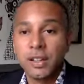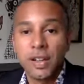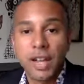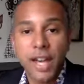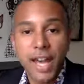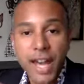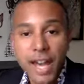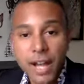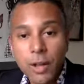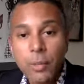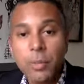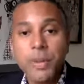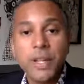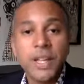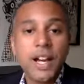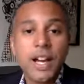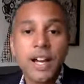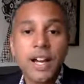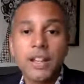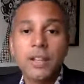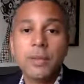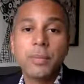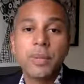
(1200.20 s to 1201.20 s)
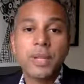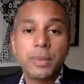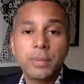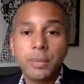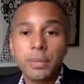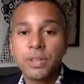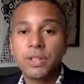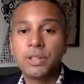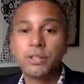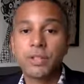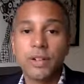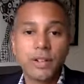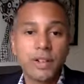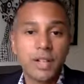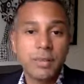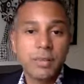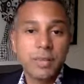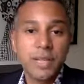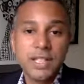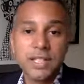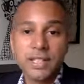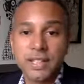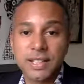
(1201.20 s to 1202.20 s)
helping other people to grow their
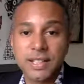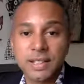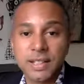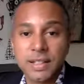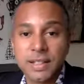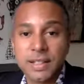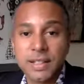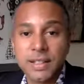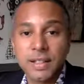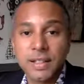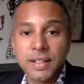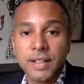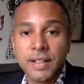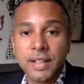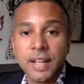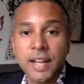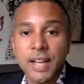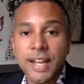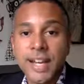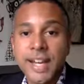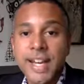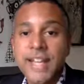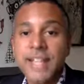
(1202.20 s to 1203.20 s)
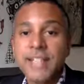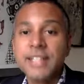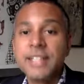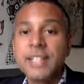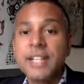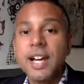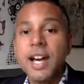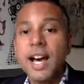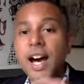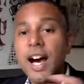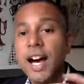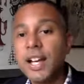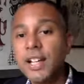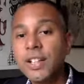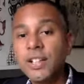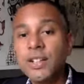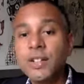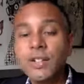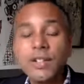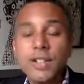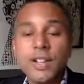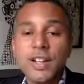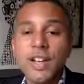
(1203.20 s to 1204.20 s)
business. And I
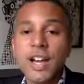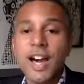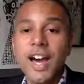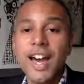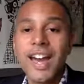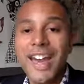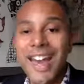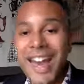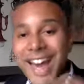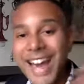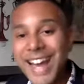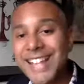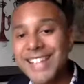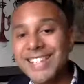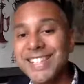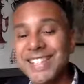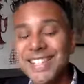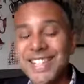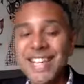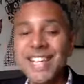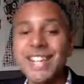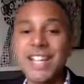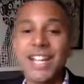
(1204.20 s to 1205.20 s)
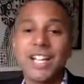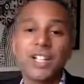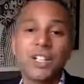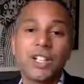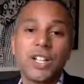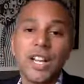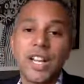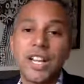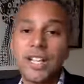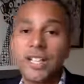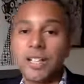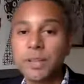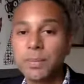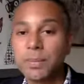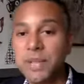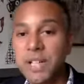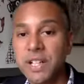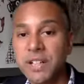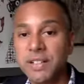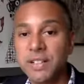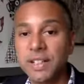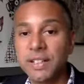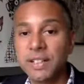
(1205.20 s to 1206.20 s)
knew that I had to take that
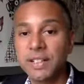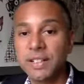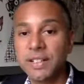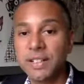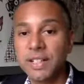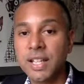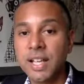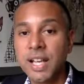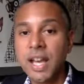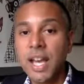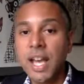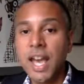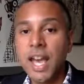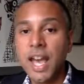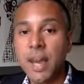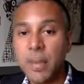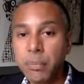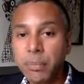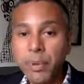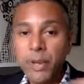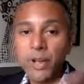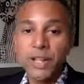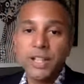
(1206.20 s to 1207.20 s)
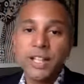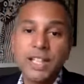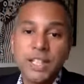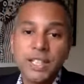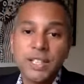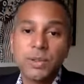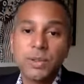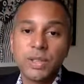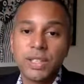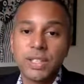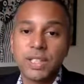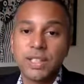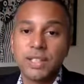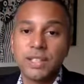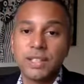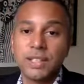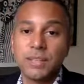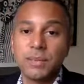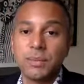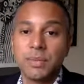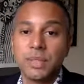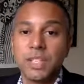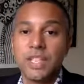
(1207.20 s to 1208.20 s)
experience and put it into a
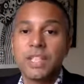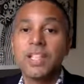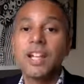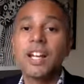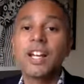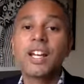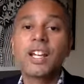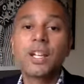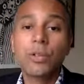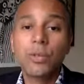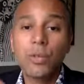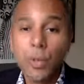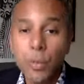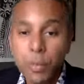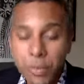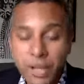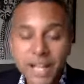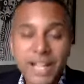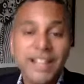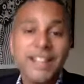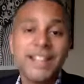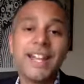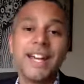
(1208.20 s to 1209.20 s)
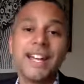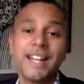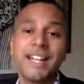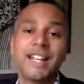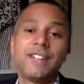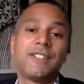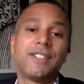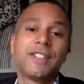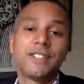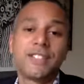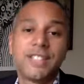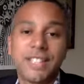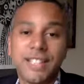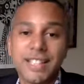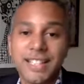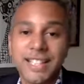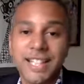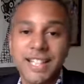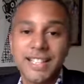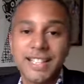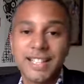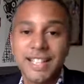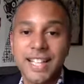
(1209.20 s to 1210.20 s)
system so that I could repeat that level of
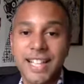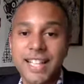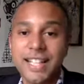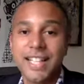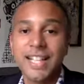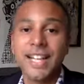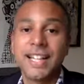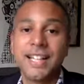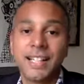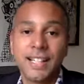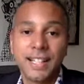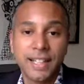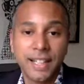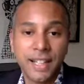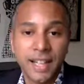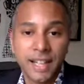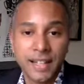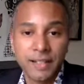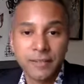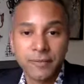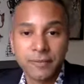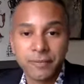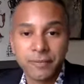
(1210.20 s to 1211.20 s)
success again and again.